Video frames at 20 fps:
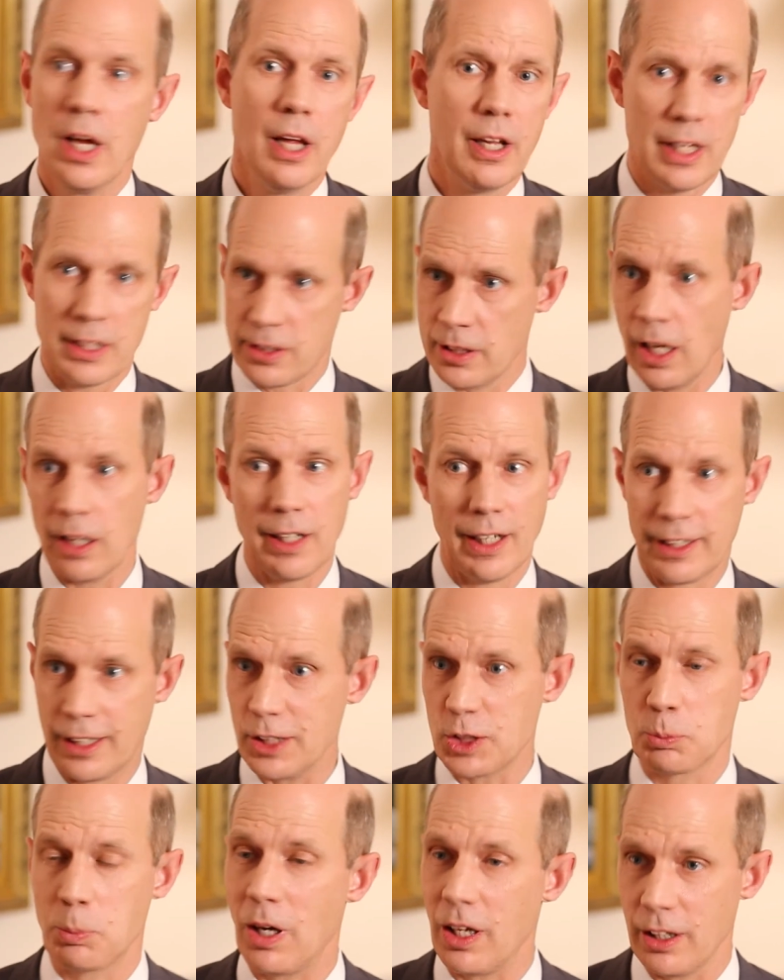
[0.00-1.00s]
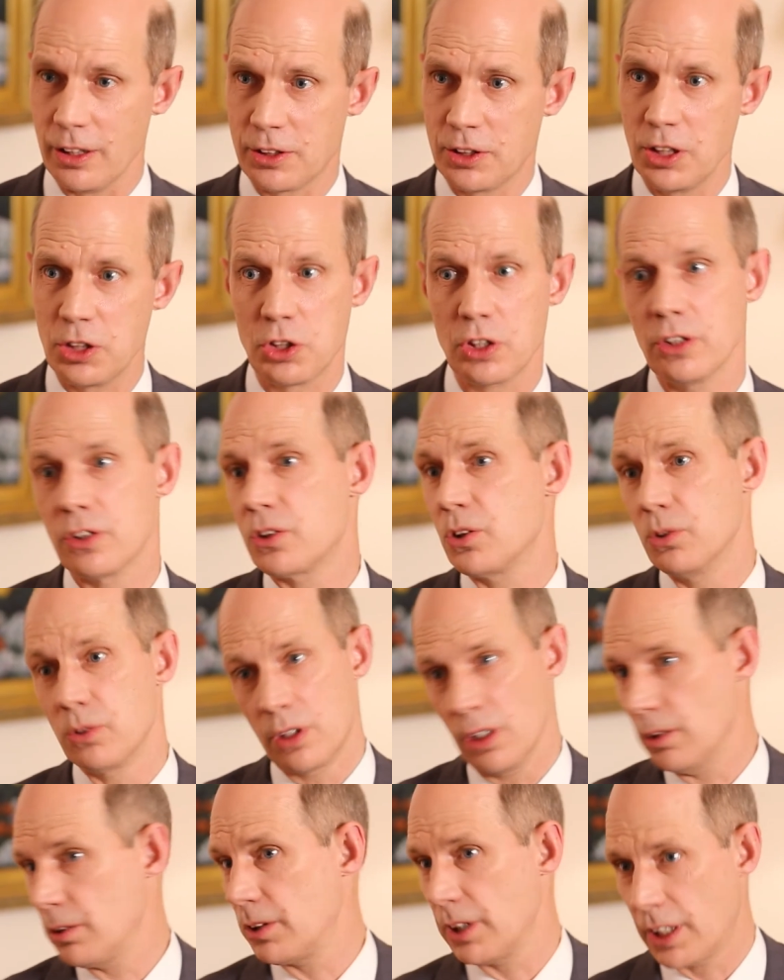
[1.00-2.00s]
It's not like us politicians who
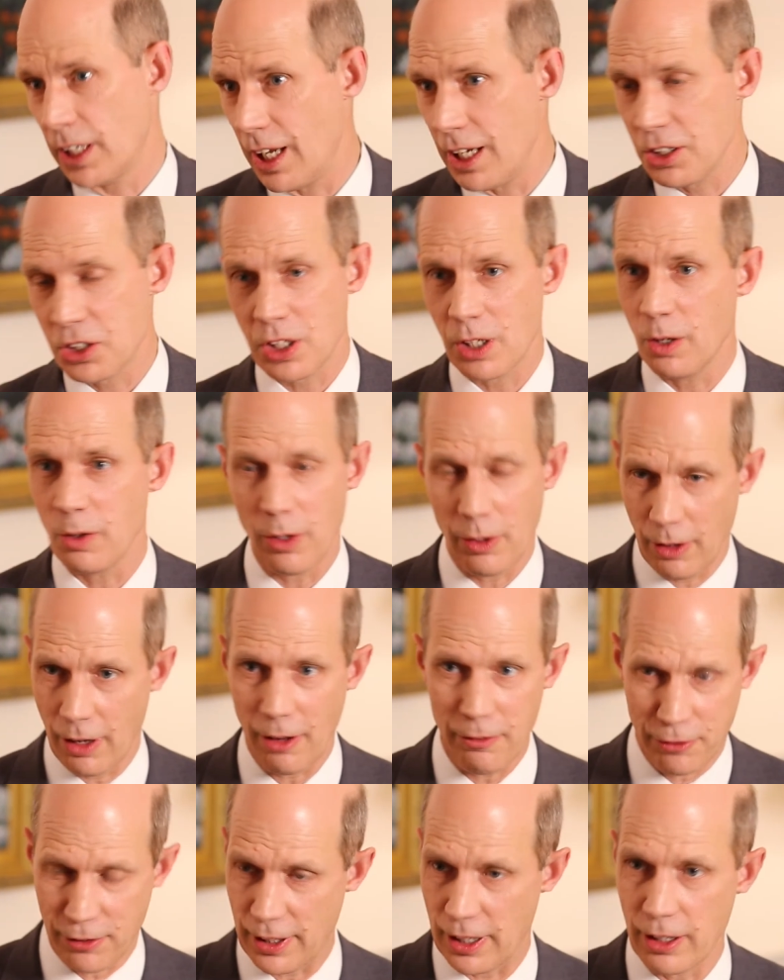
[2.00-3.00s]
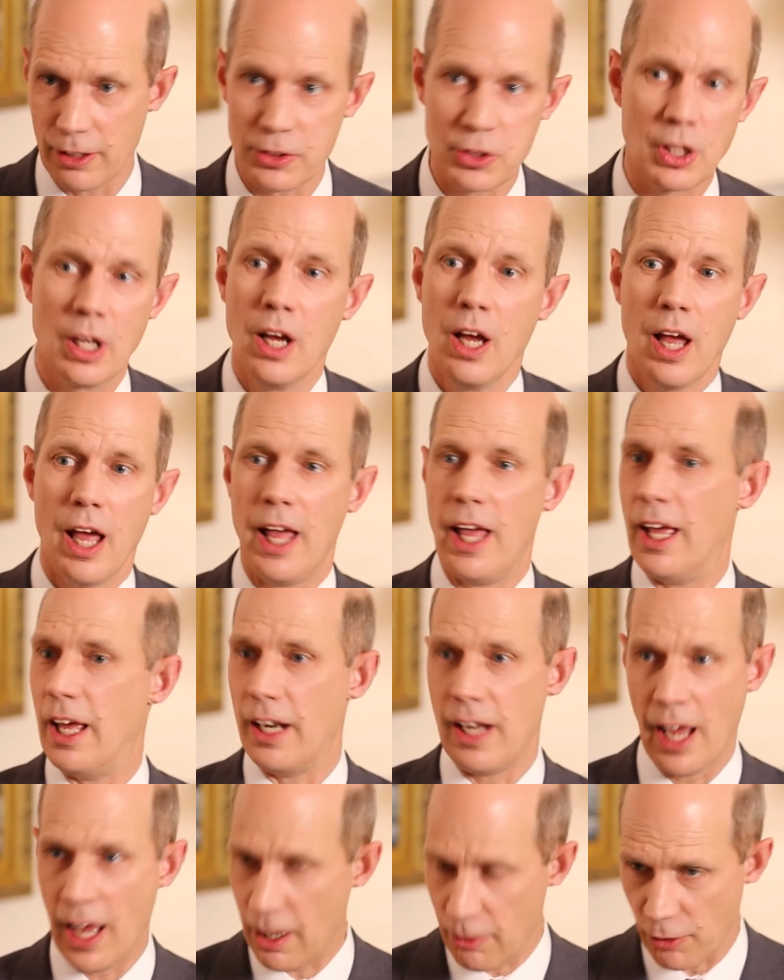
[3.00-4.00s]
go to geisha affairs and
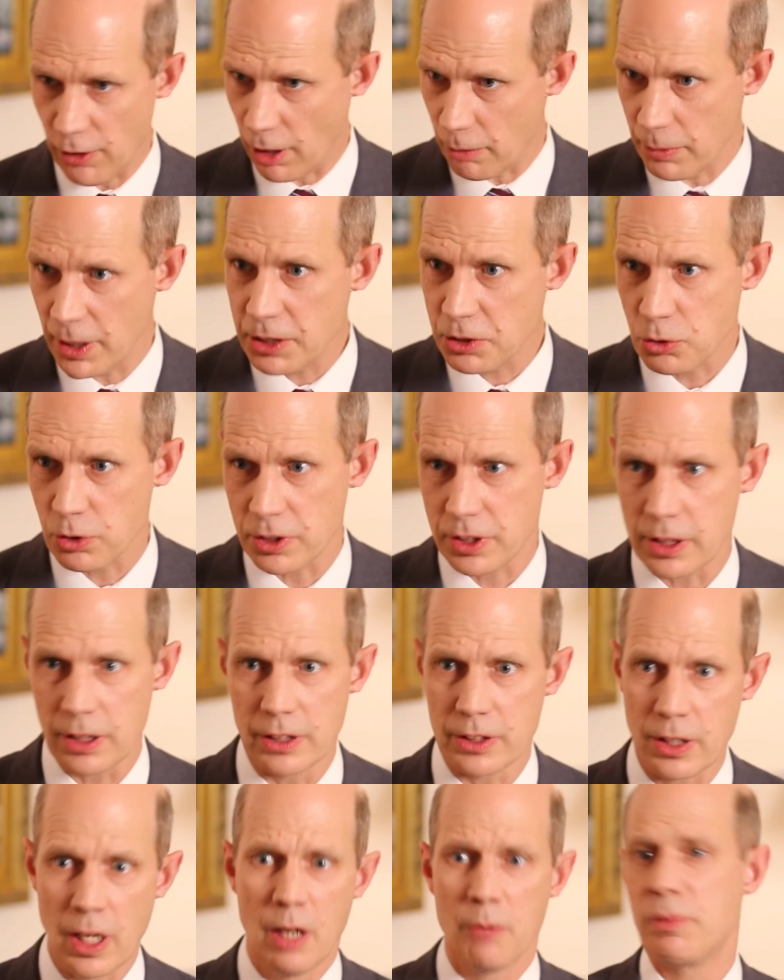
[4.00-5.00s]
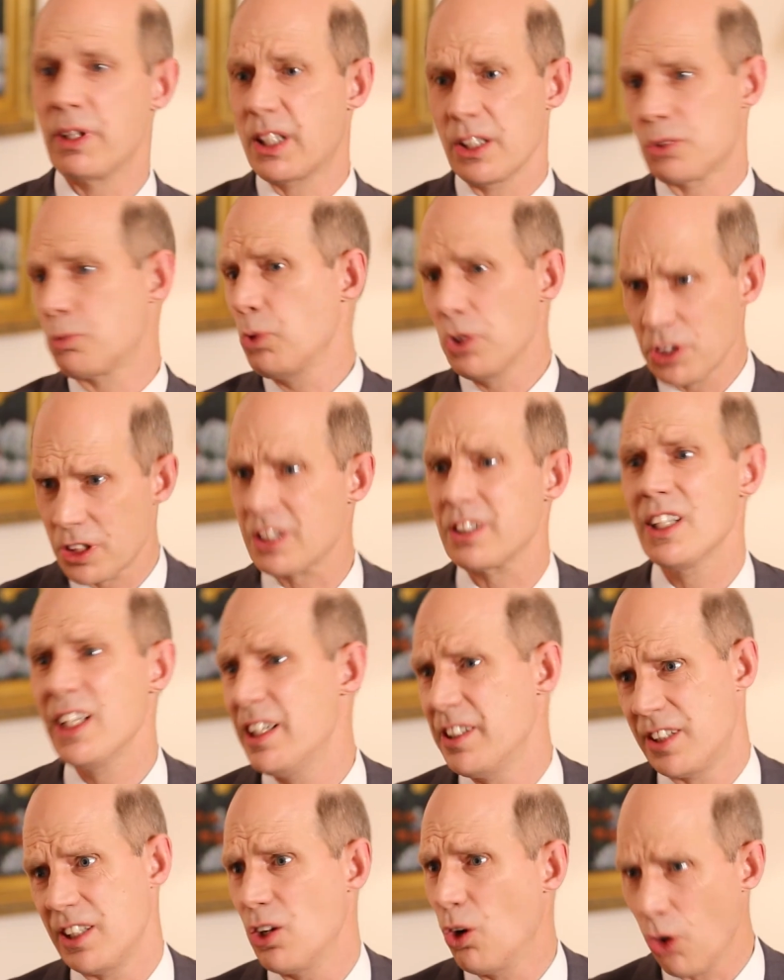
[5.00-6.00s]
have our mistresses, because we're
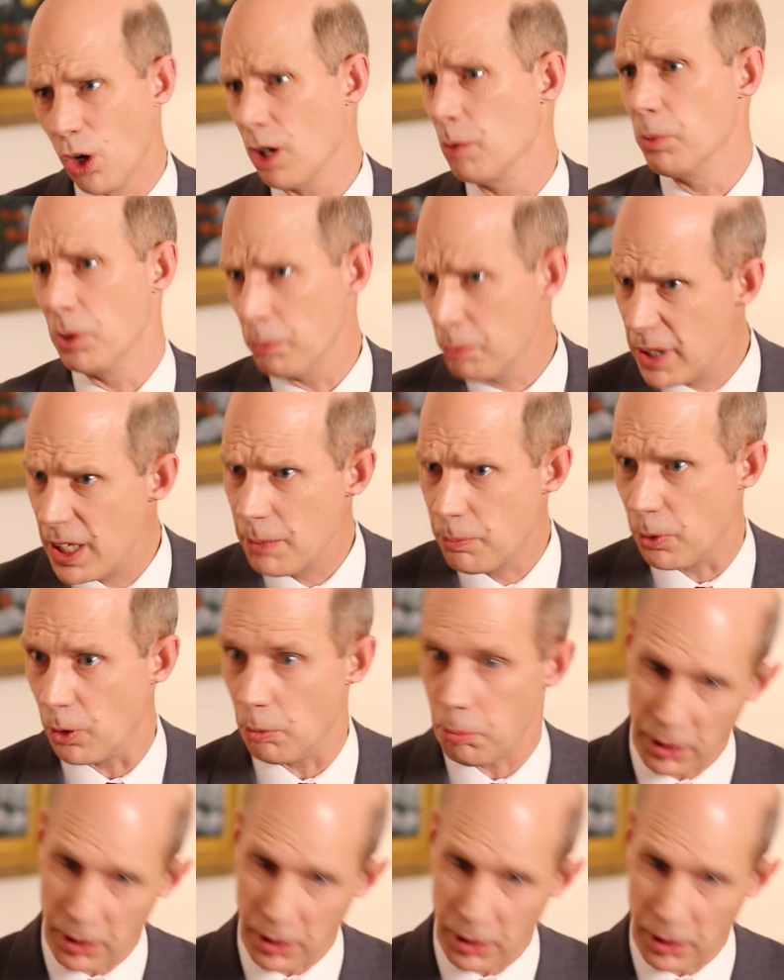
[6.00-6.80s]
sleazy, horrible people.